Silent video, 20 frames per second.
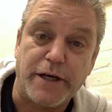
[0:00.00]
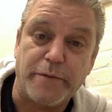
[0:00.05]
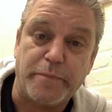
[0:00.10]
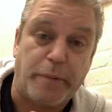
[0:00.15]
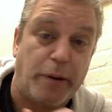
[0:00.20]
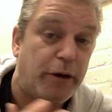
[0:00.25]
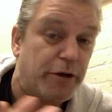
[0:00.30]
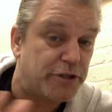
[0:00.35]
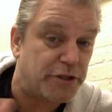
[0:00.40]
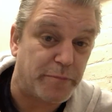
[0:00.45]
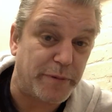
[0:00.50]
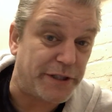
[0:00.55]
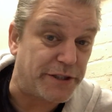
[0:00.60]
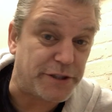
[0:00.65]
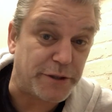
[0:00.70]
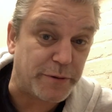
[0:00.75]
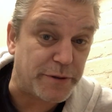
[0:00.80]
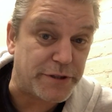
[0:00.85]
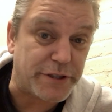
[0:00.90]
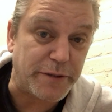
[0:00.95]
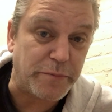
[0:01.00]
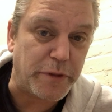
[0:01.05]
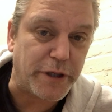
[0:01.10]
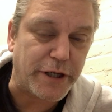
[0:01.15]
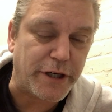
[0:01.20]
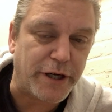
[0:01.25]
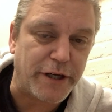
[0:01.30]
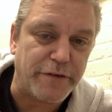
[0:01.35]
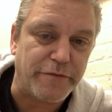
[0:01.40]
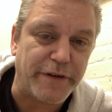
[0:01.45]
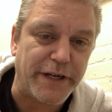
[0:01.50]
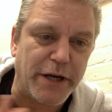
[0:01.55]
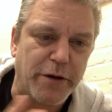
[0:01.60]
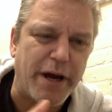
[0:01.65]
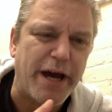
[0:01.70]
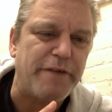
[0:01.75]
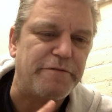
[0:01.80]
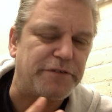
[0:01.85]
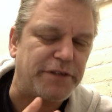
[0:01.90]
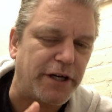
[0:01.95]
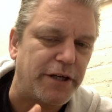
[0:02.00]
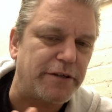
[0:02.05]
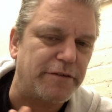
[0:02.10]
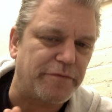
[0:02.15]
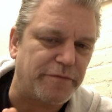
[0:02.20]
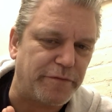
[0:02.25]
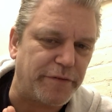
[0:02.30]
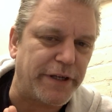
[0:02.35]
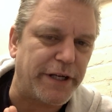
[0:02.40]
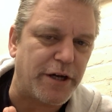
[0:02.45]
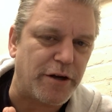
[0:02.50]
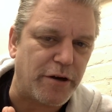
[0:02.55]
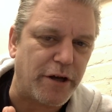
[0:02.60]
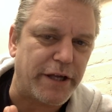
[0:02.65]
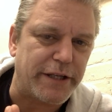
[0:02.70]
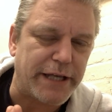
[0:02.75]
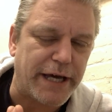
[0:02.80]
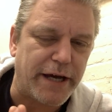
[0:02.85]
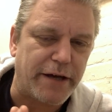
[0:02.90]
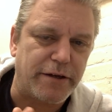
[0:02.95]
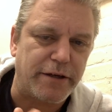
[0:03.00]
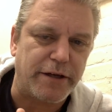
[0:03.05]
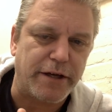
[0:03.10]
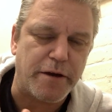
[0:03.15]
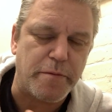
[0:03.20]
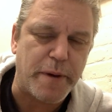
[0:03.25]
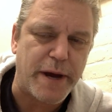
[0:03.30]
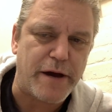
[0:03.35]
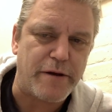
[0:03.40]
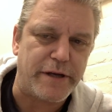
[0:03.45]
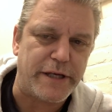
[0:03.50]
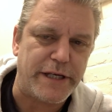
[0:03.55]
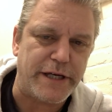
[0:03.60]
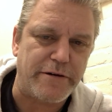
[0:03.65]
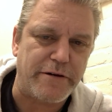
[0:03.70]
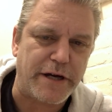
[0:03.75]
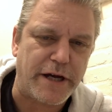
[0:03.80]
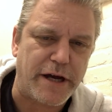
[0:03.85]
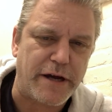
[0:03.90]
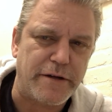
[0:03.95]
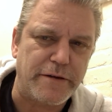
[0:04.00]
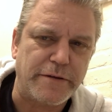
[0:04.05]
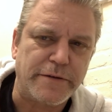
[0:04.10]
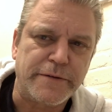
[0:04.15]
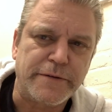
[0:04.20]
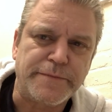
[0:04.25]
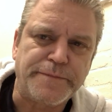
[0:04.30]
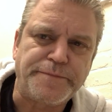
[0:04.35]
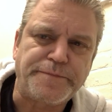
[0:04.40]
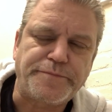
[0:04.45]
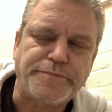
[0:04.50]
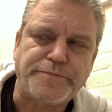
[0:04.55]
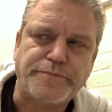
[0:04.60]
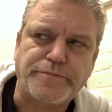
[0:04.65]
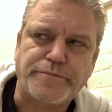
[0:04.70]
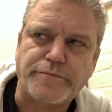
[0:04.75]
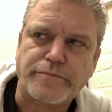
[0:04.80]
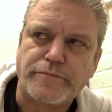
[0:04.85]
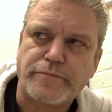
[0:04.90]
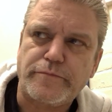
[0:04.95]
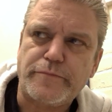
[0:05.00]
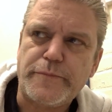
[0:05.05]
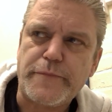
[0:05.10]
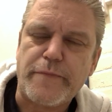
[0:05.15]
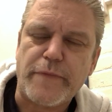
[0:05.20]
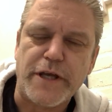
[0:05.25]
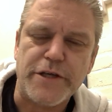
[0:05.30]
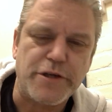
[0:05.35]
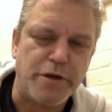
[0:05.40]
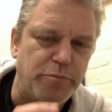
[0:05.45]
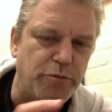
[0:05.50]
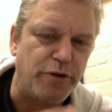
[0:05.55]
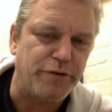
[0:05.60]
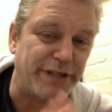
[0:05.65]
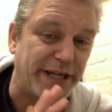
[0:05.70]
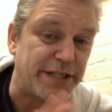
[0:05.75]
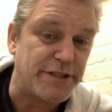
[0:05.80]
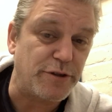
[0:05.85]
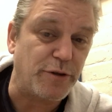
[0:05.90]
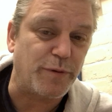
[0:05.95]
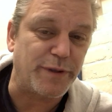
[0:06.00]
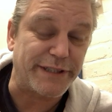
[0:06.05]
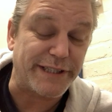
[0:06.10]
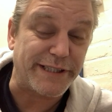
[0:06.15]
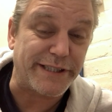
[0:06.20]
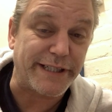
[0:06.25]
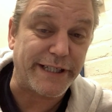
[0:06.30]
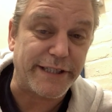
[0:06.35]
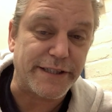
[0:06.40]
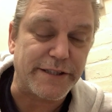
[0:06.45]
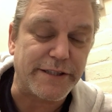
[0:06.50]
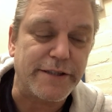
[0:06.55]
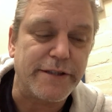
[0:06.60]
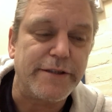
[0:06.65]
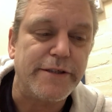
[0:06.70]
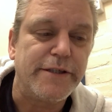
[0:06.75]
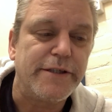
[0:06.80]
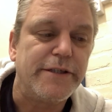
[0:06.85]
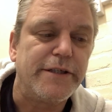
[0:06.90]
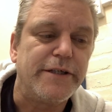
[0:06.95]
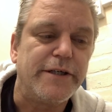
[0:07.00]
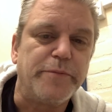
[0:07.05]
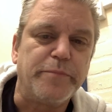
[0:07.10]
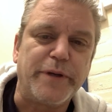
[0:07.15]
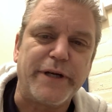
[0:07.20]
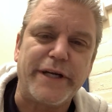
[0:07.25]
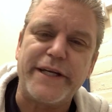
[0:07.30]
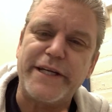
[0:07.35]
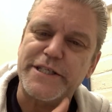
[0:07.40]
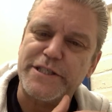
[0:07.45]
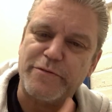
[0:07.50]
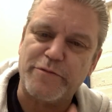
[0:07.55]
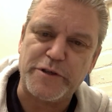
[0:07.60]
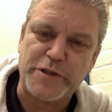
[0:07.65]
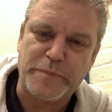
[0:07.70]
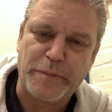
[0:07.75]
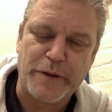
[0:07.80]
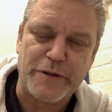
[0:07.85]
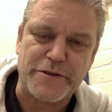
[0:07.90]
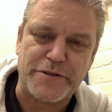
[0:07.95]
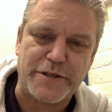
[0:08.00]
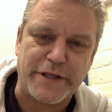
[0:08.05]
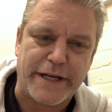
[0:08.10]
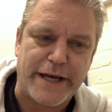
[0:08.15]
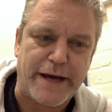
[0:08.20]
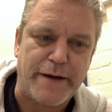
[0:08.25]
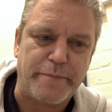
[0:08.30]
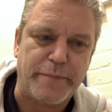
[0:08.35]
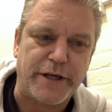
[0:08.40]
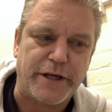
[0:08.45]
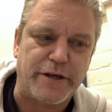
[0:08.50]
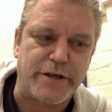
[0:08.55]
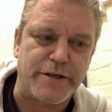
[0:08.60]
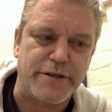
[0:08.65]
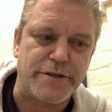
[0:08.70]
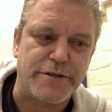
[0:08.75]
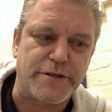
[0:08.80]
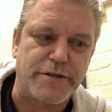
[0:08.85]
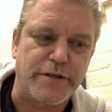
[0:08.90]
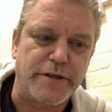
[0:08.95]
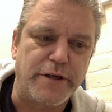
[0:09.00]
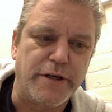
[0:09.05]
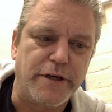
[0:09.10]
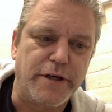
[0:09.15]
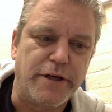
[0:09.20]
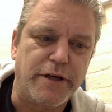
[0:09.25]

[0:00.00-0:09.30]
possibly do a similar kind of video. I have done a video like that about a year ago, so that's not what this is. But it is a response to that, because